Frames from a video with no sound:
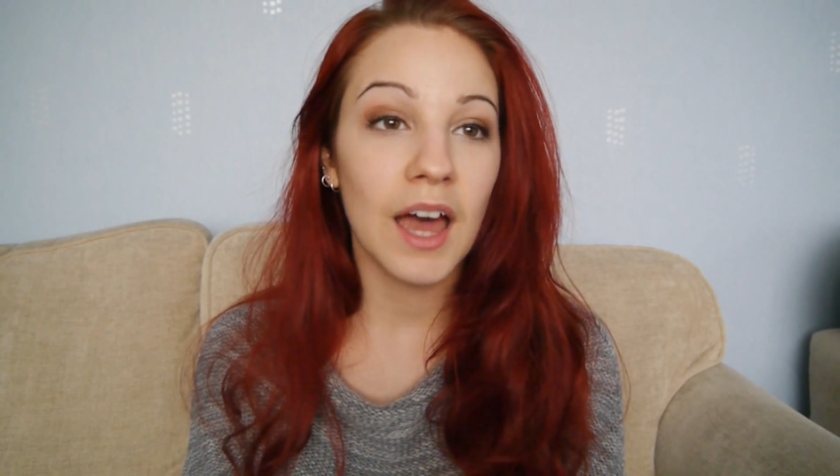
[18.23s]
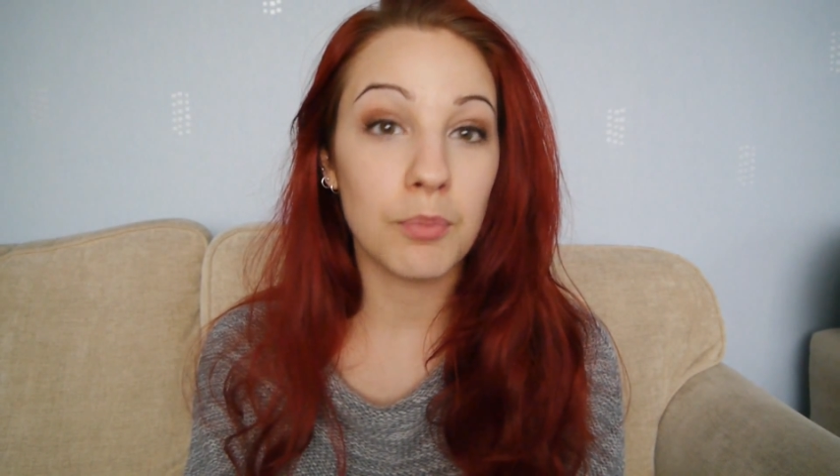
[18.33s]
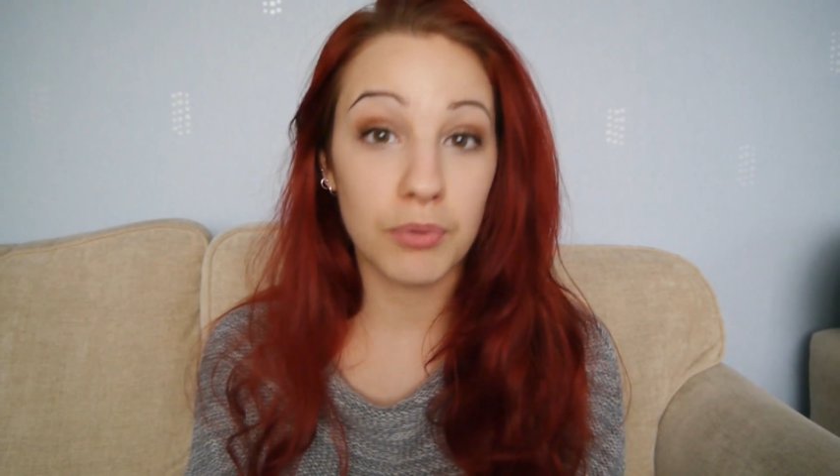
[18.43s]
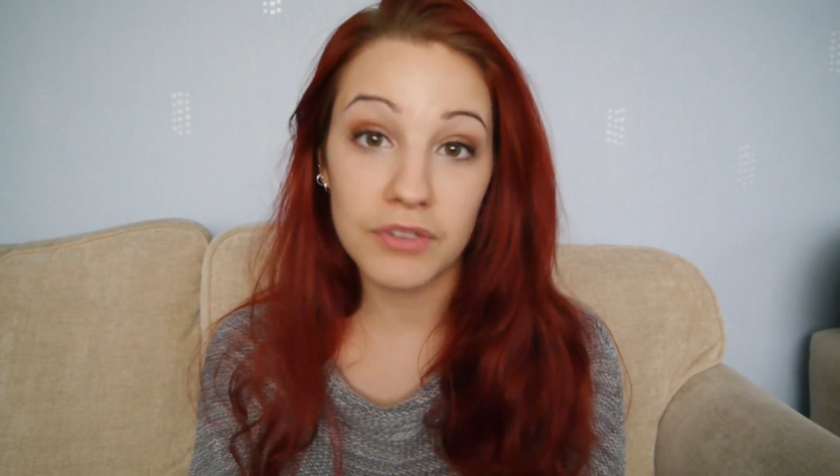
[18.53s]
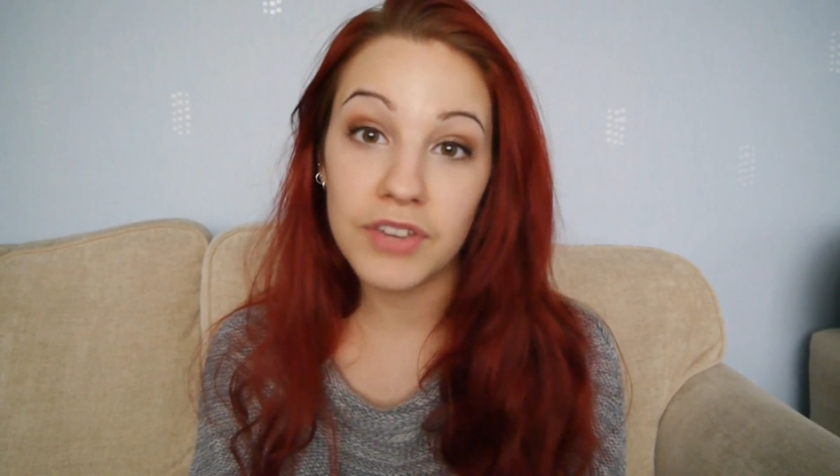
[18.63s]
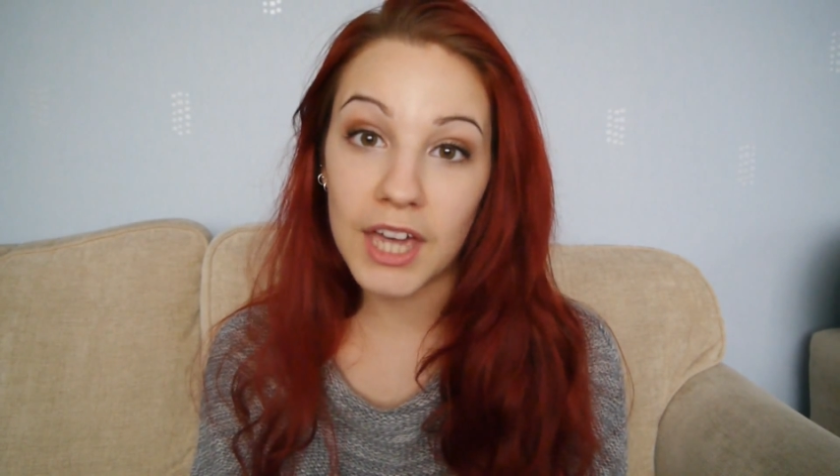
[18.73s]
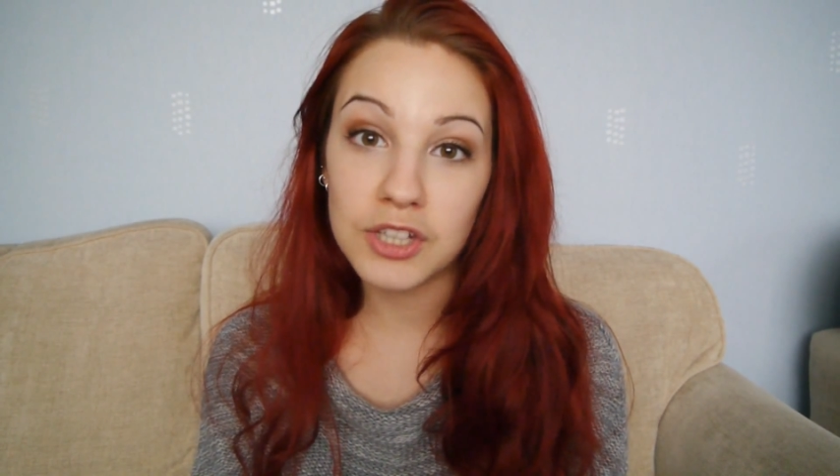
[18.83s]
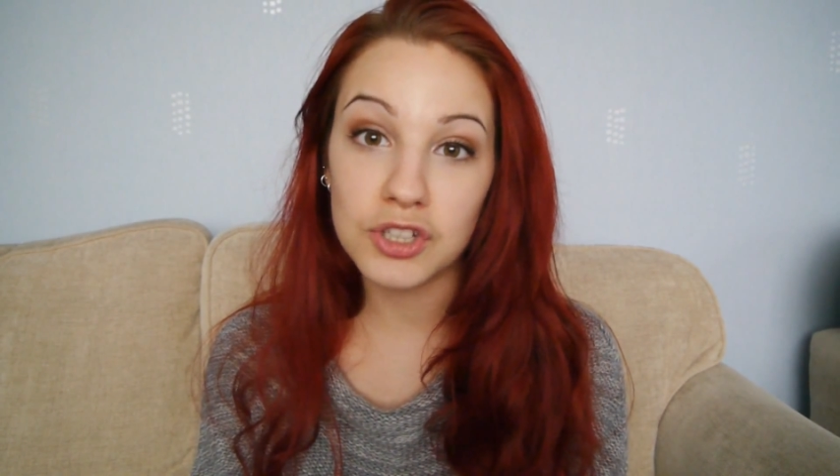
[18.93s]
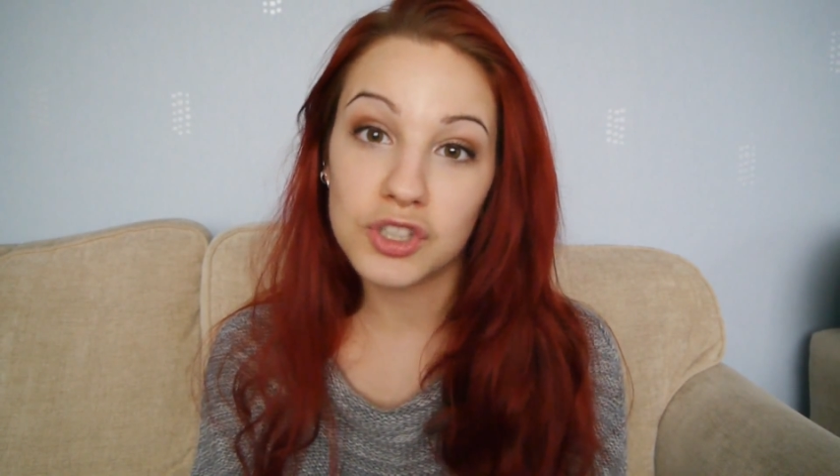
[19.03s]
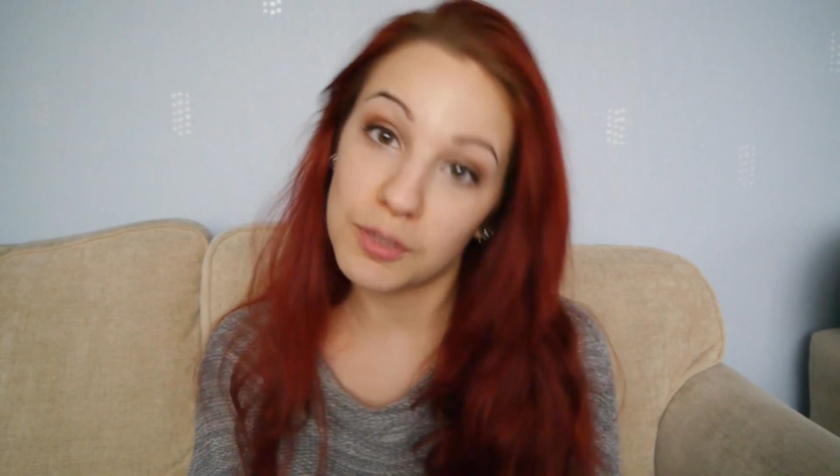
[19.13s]

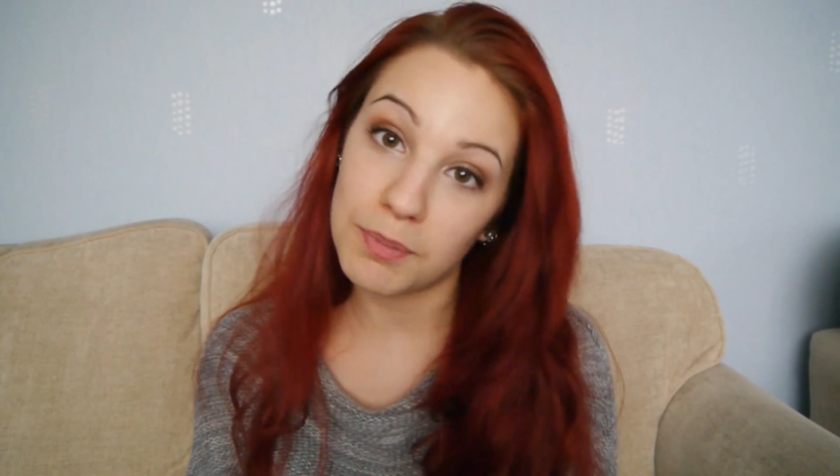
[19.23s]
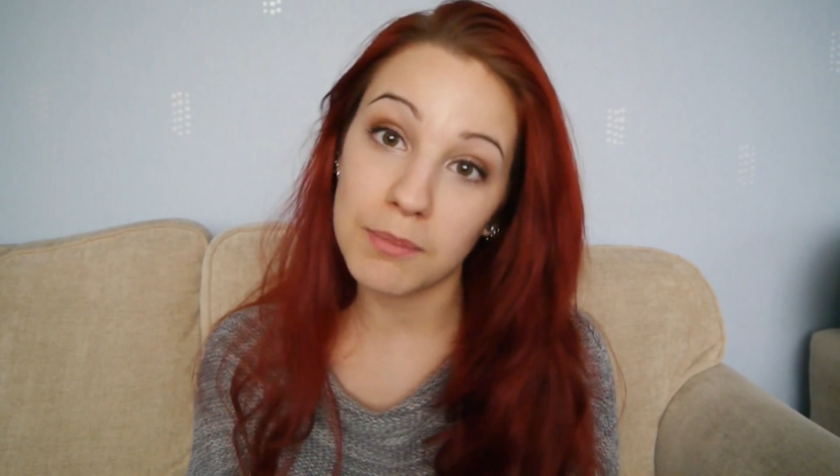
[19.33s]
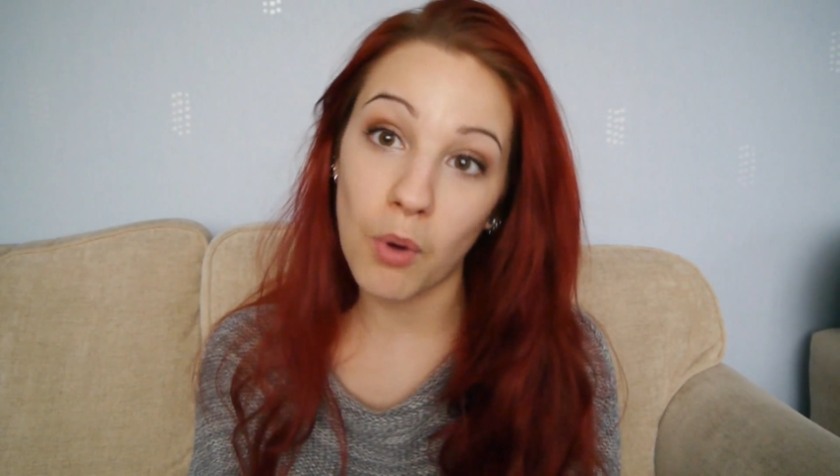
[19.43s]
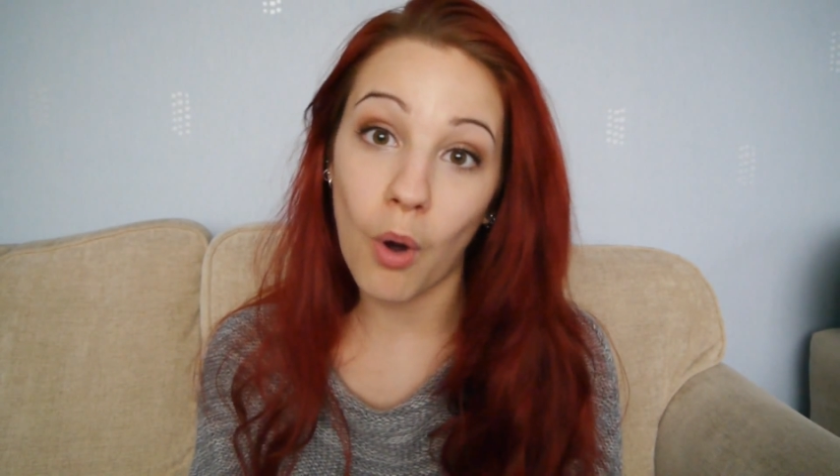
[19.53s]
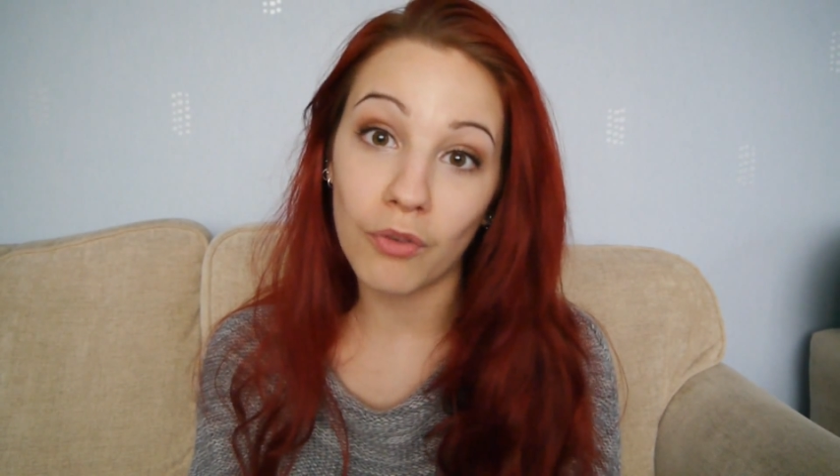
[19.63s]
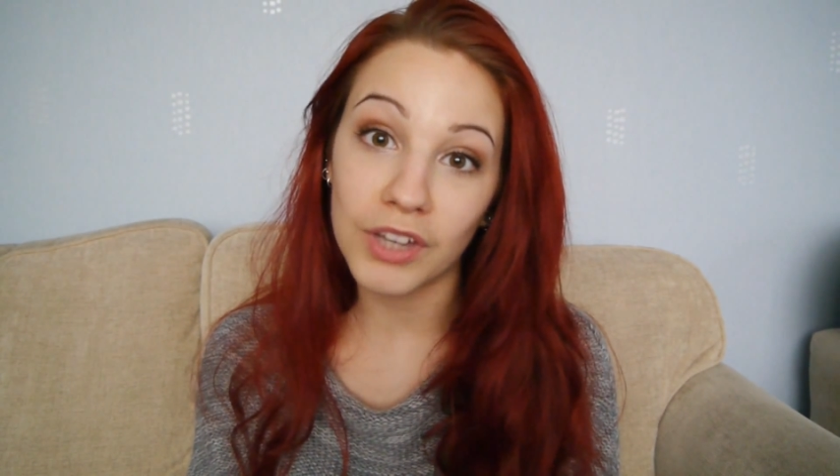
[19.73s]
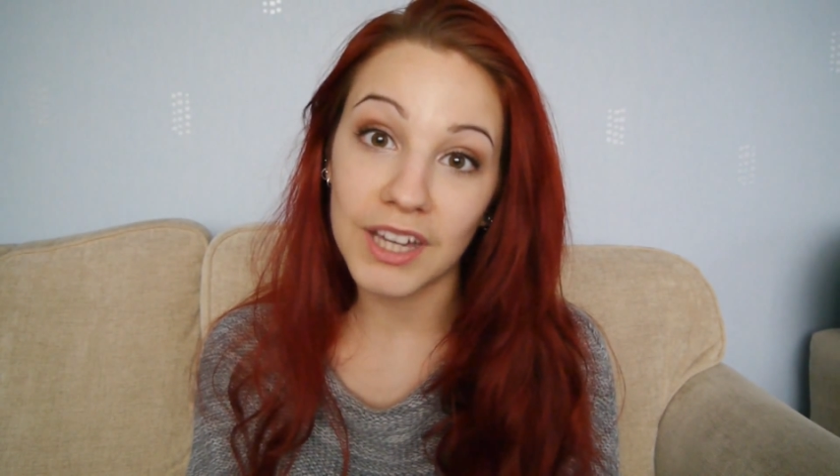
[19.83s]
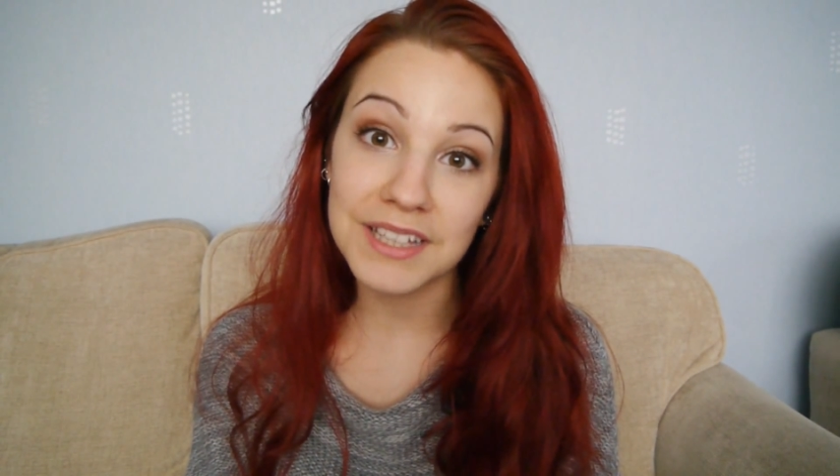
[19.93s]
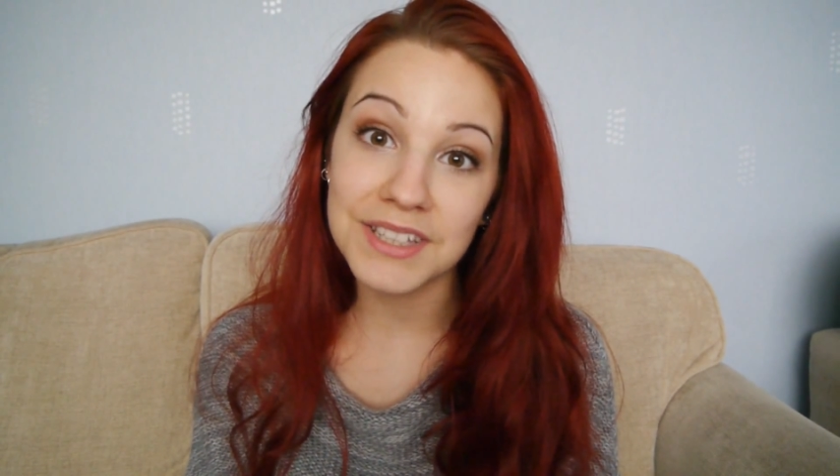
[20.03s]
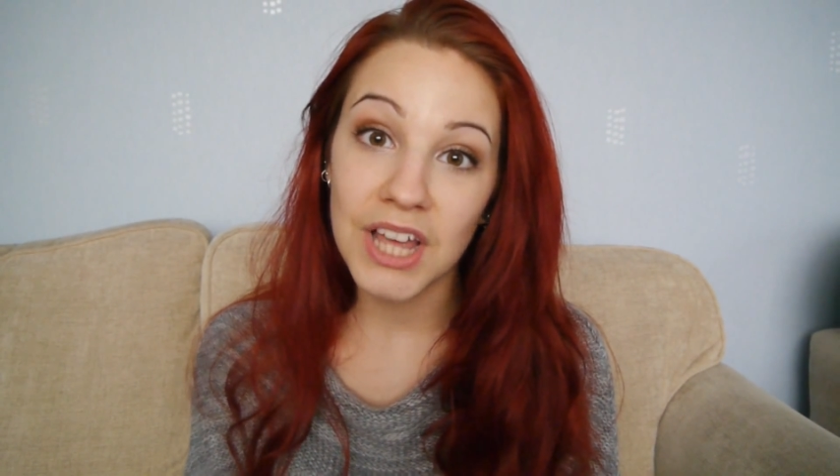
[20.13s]
abbreviation should be more
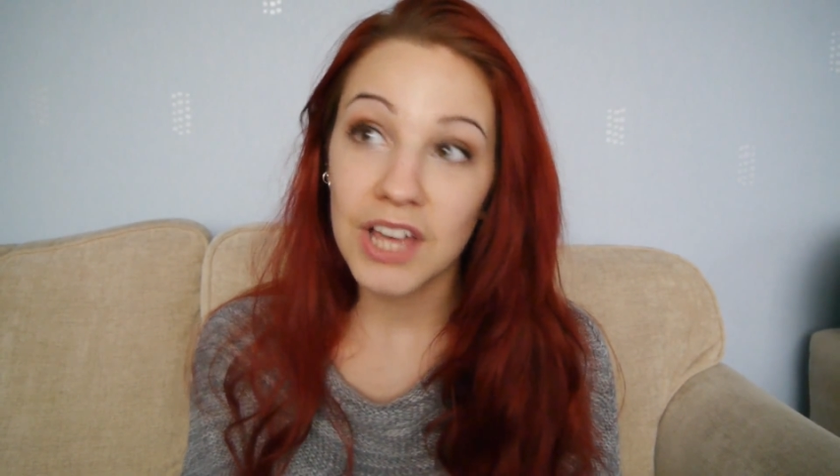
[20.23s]
obvious.